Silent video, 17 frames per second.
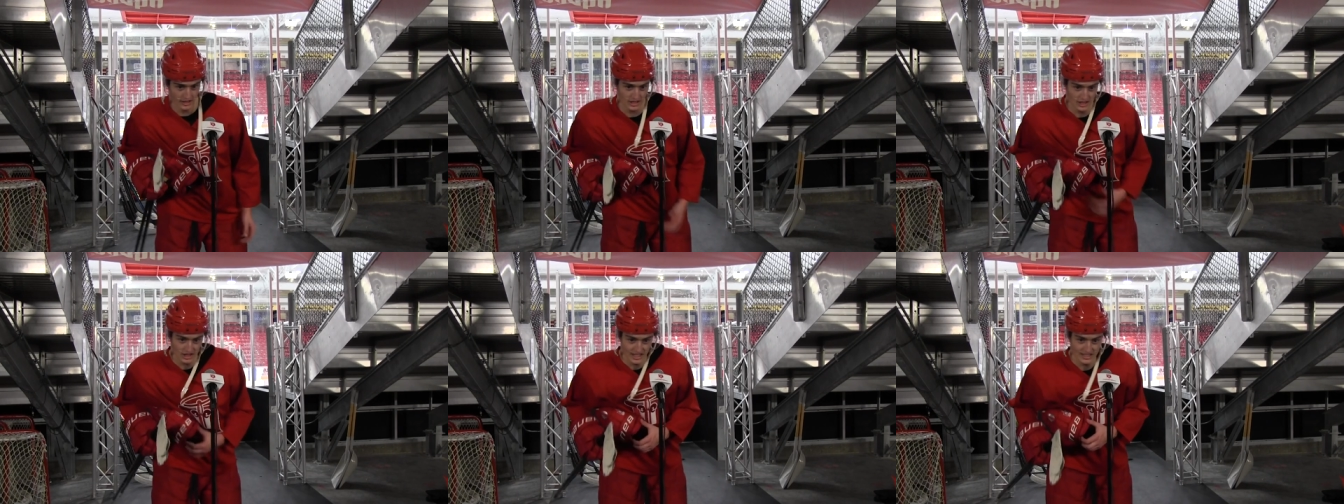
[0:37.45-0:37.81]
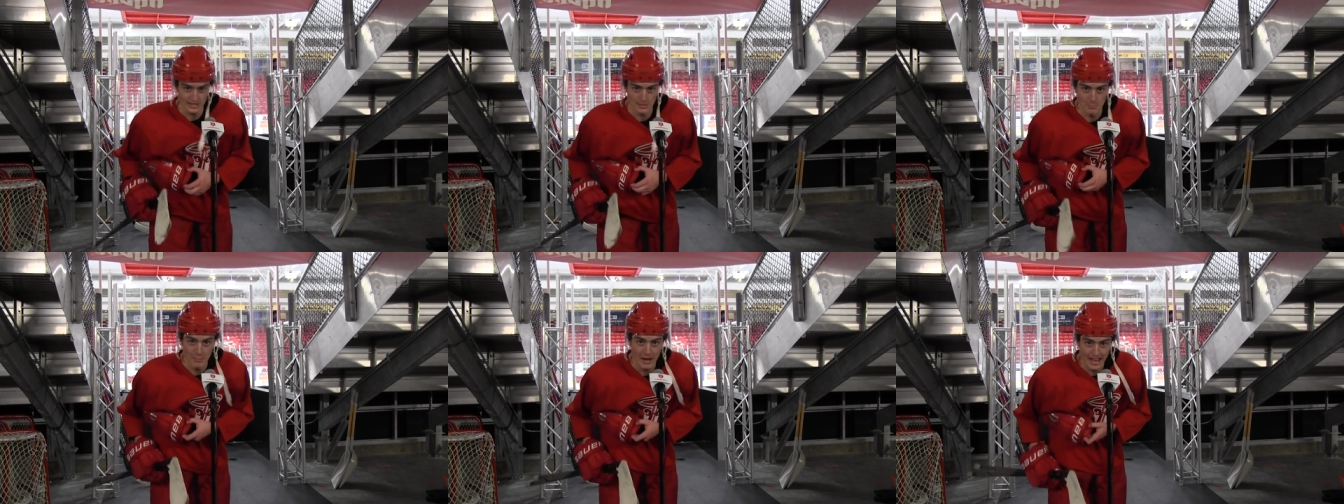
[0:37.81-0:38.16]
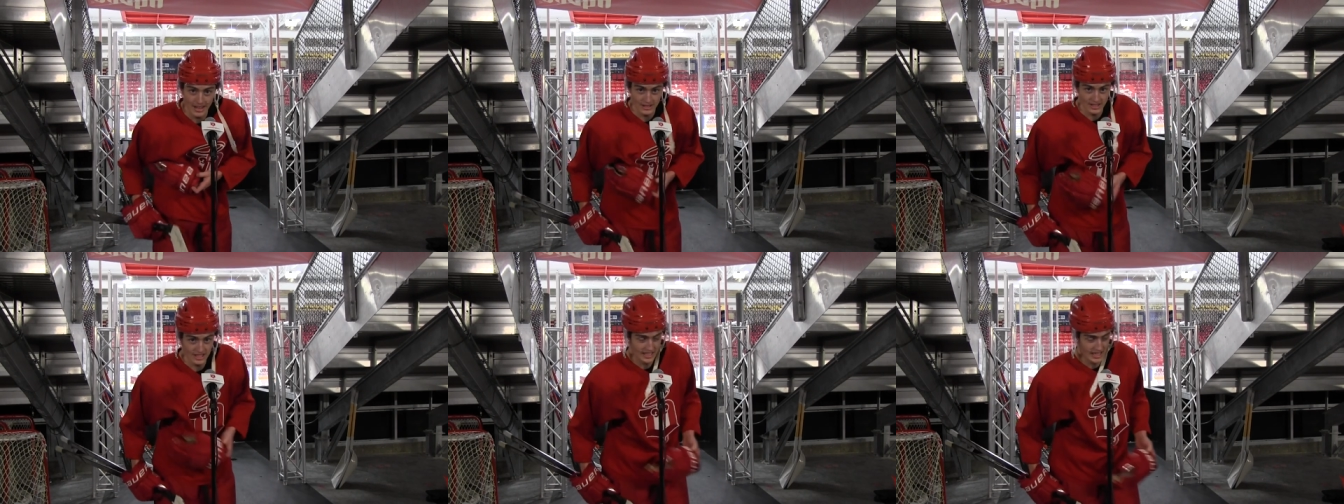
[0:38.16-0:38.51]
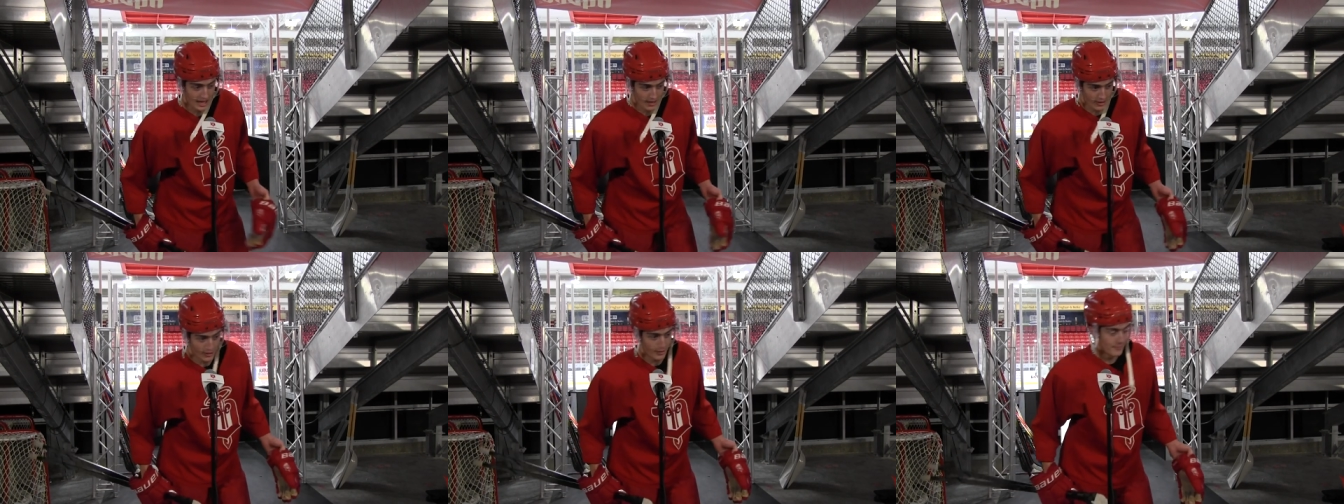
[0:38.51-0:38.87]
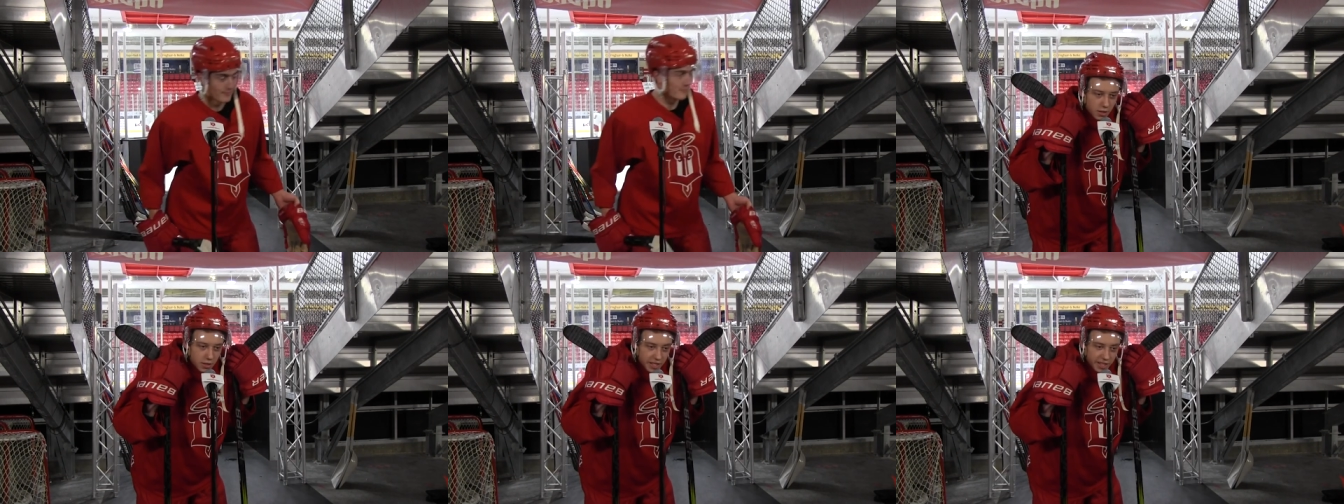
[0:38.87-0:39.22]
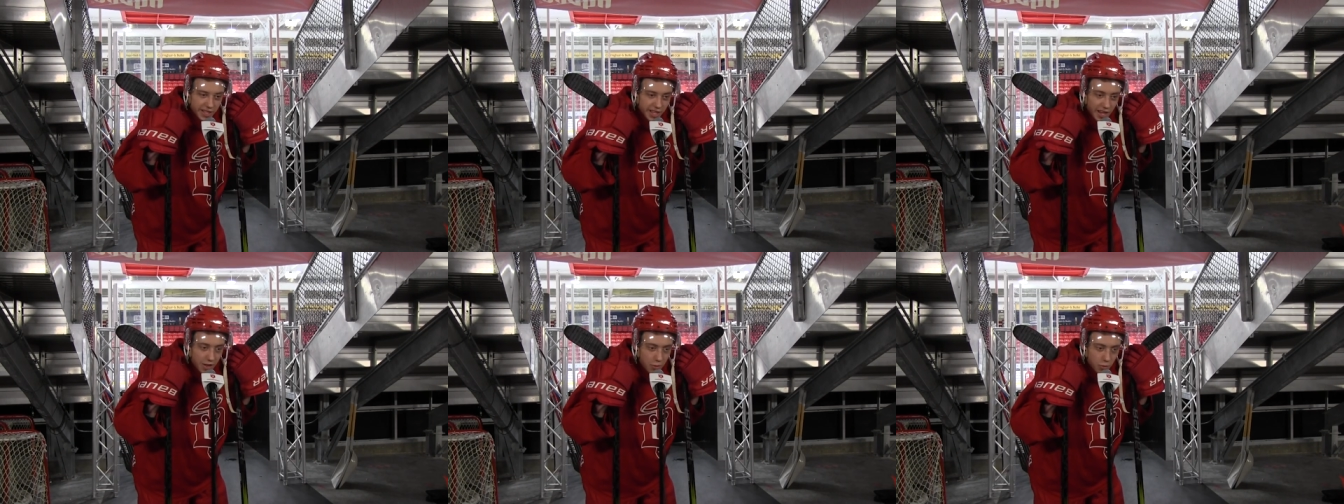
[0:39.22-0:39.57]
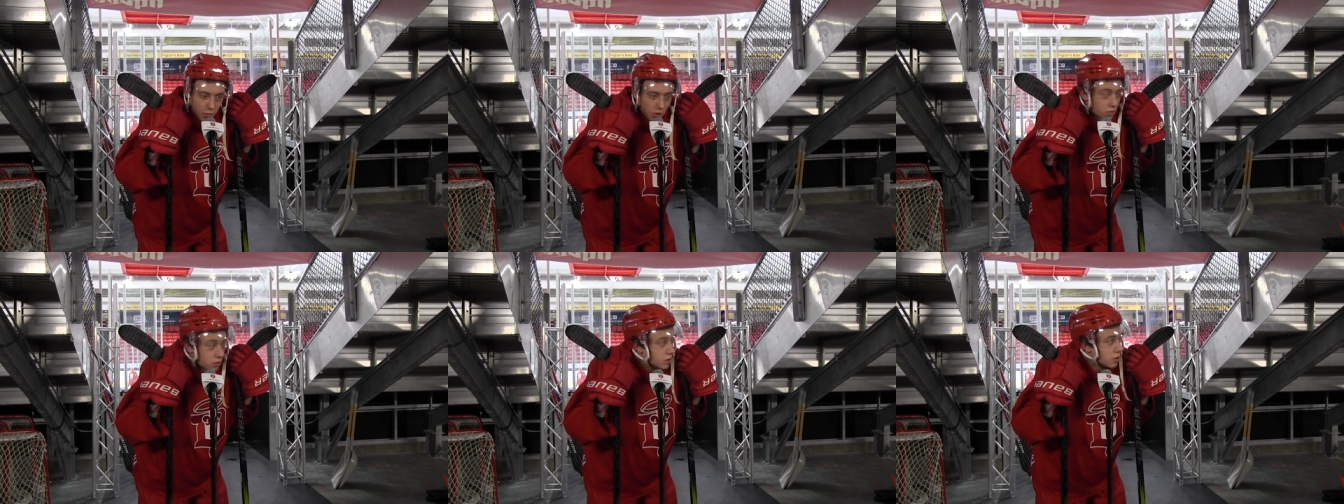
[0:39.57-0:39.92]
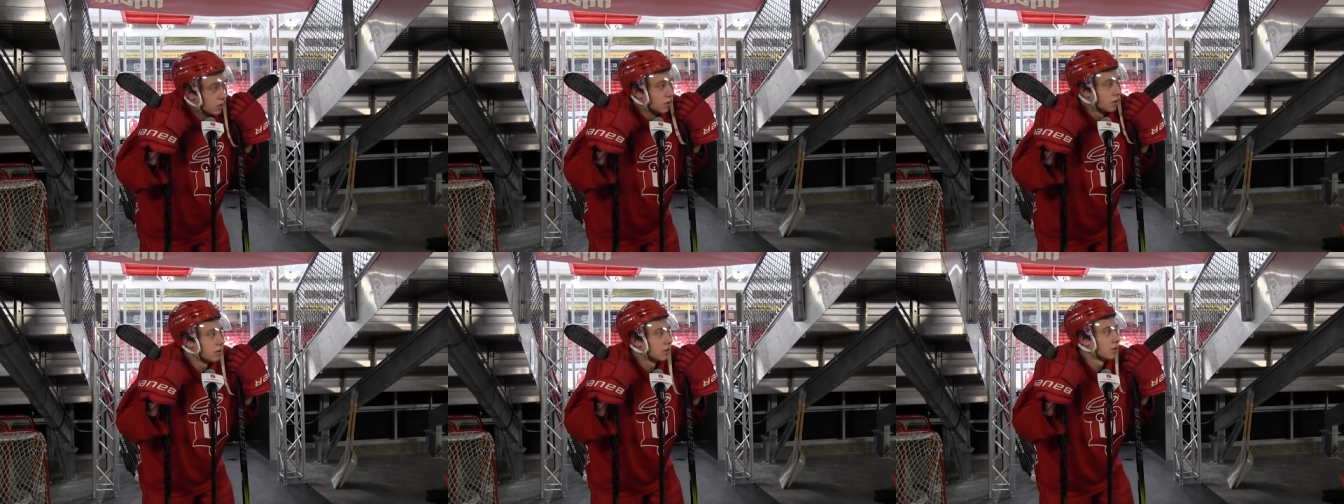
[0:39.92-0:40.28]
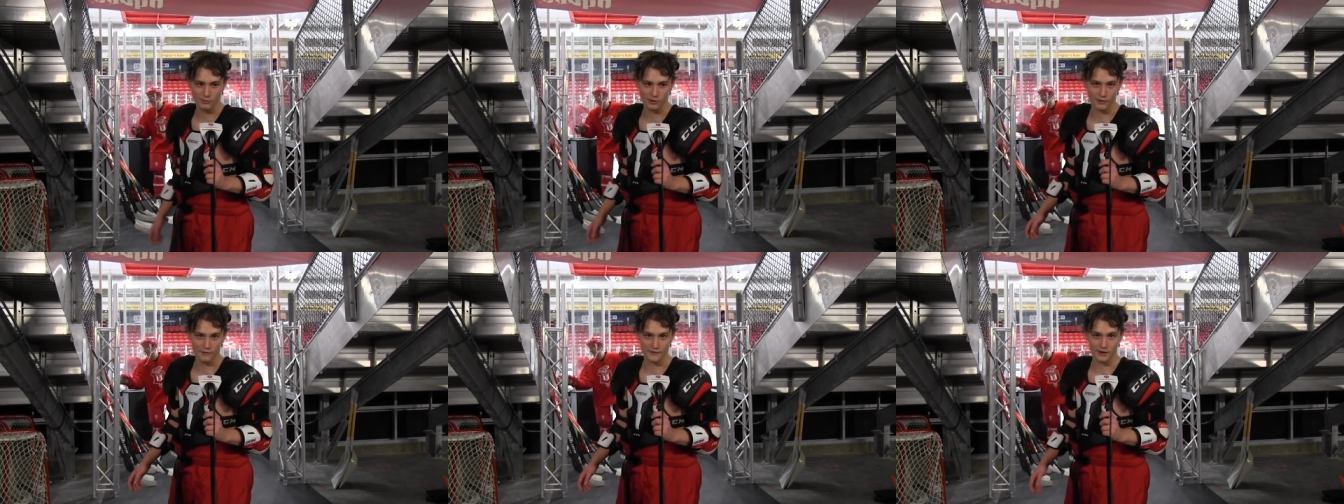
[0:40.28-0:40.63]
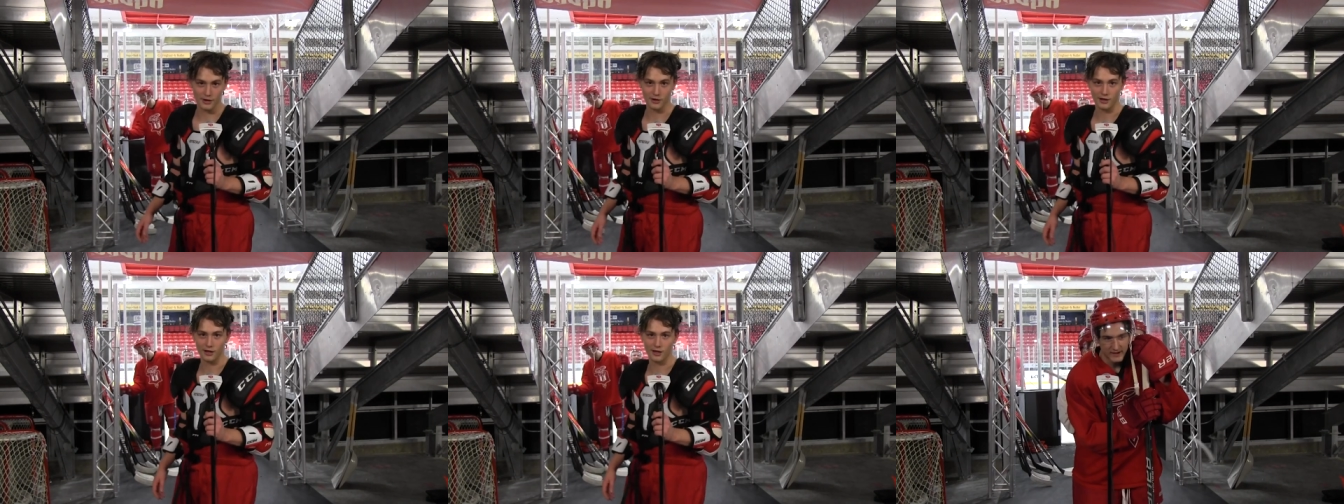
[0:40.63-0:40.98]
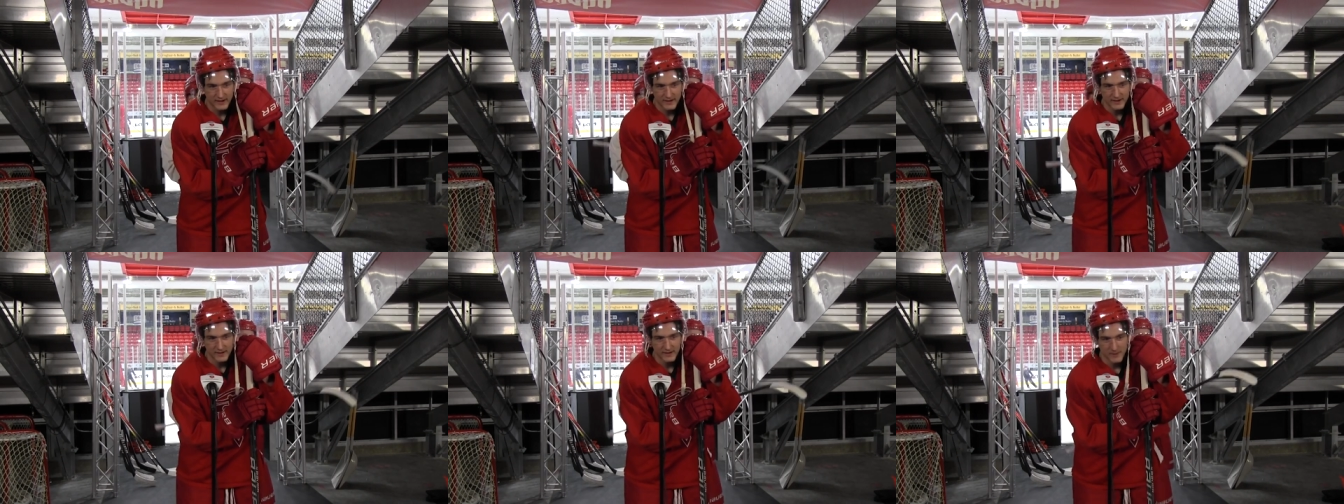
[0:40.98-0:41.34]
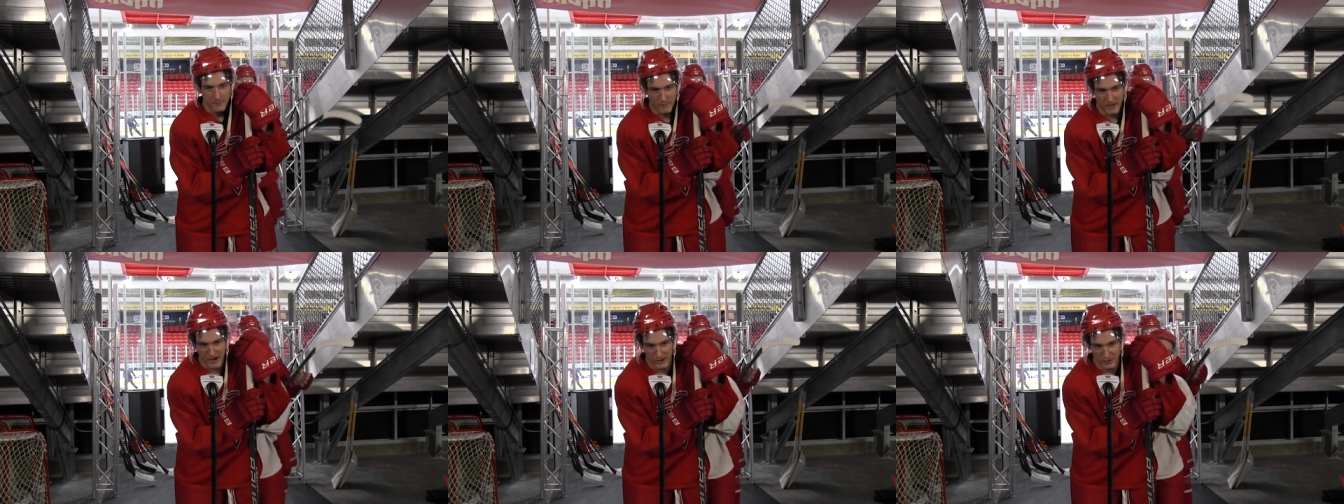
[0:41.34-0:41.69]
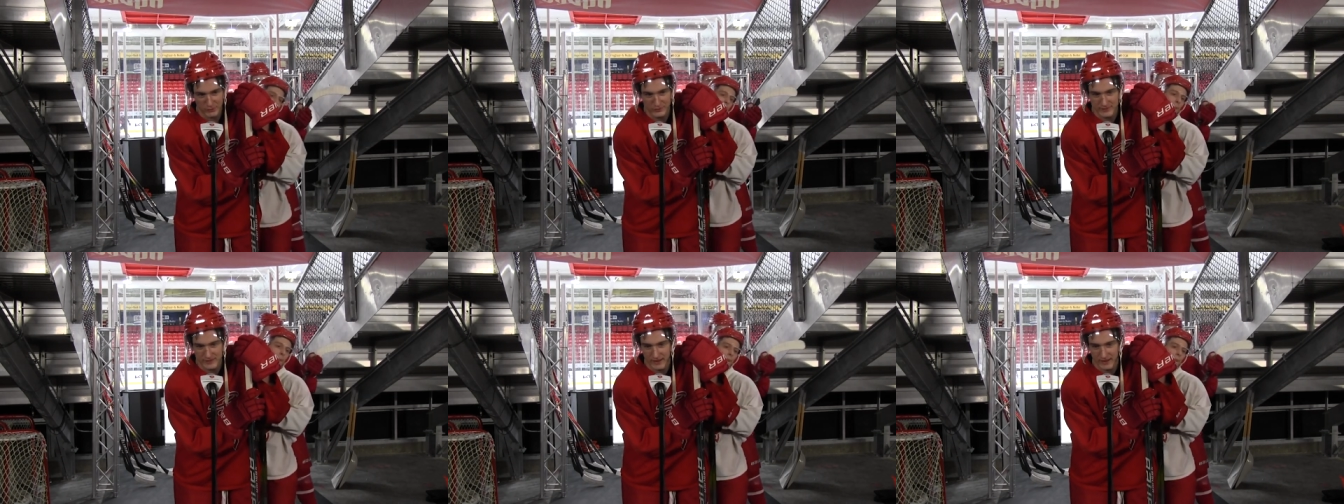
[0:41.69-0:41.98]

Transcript: suggested Miles Teller. Seth Rogen. Will Ferrell. Miles